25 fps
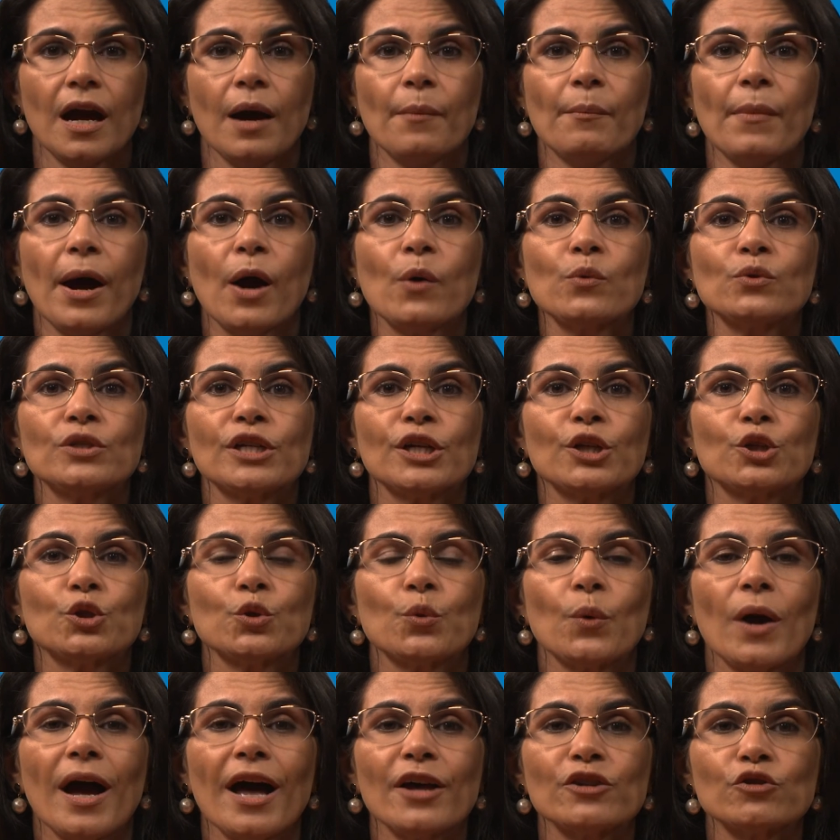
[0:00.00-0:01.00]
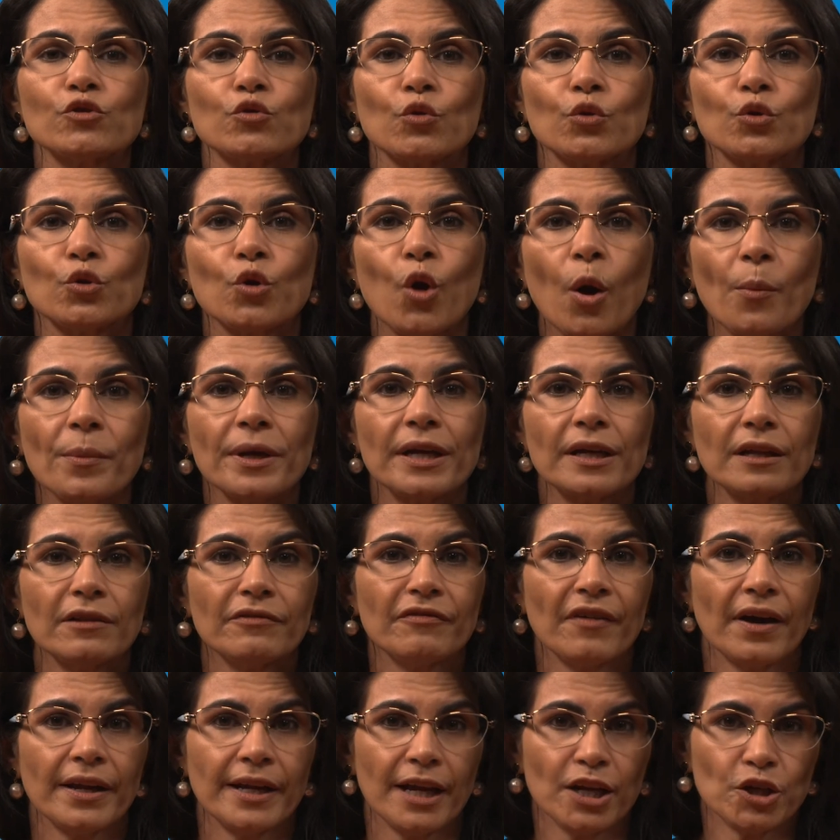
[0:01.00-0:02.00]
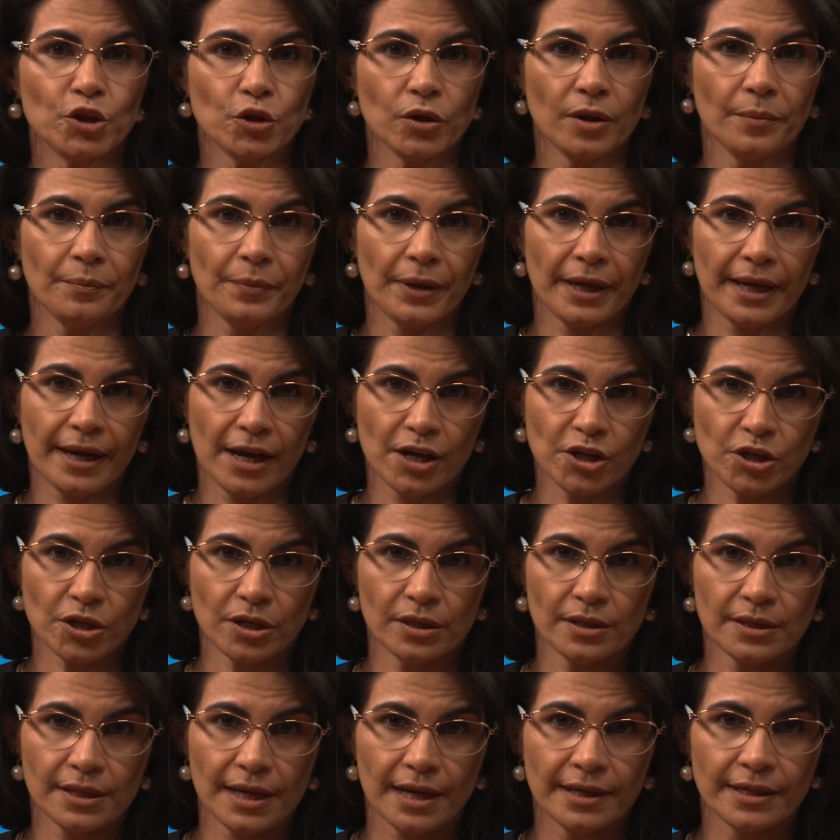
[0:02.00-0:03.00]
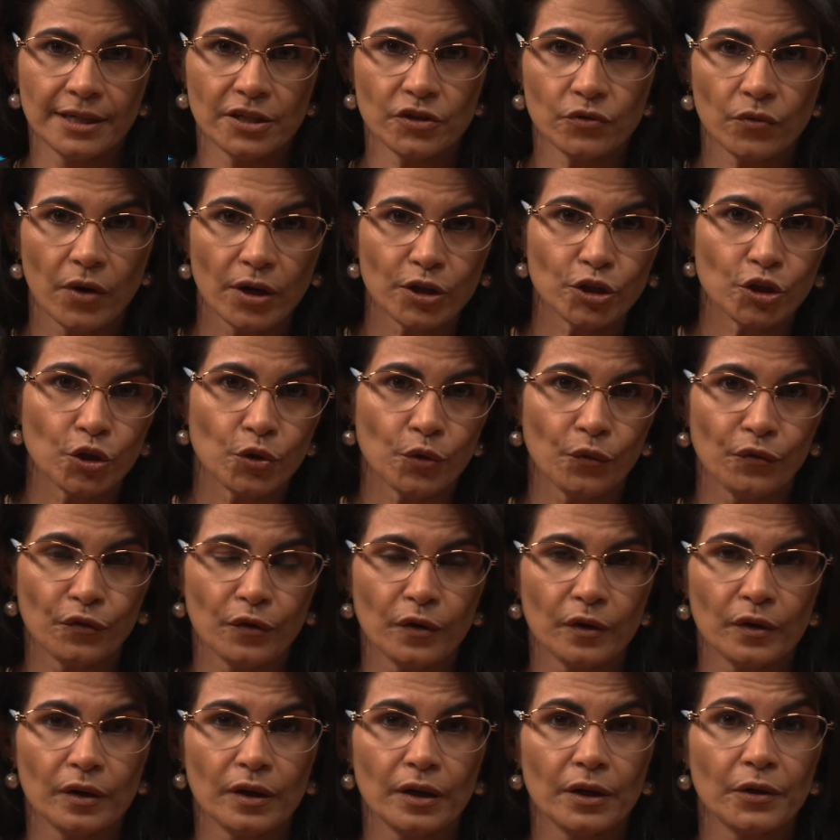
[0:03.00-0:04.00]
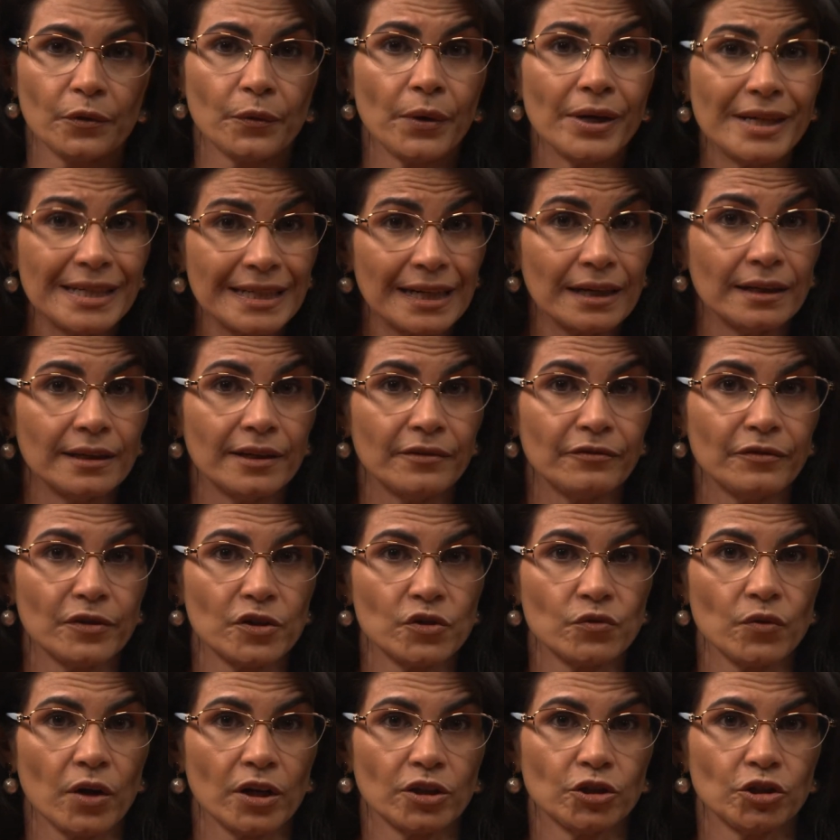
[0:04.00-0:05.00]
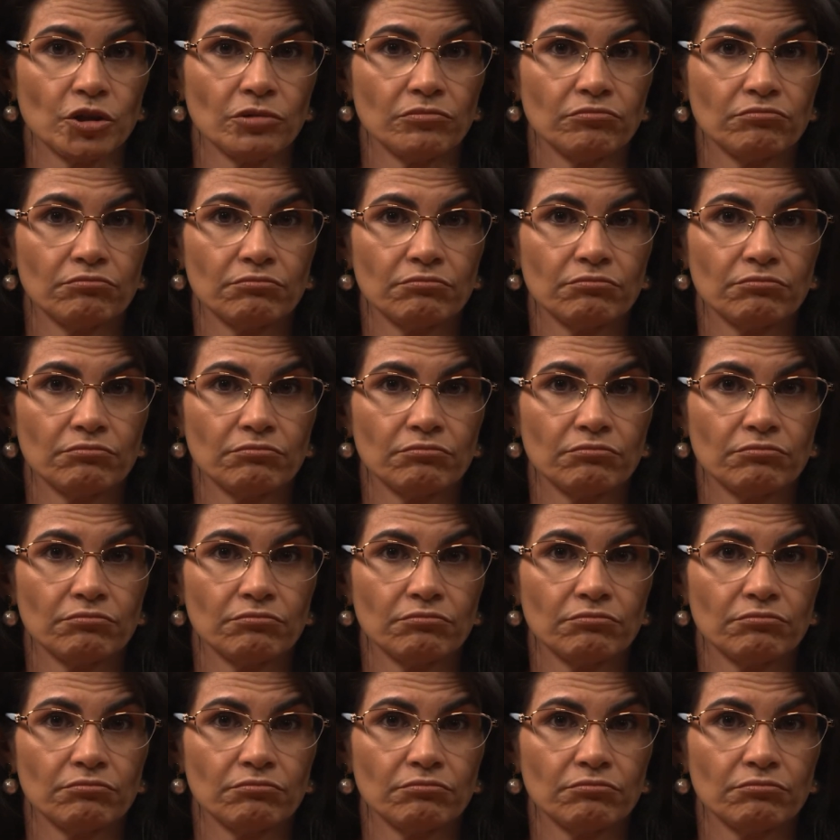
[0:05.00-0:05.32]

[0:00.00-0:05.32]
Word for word: amounting to astronomical financial implications and destruction of critical infrastructure.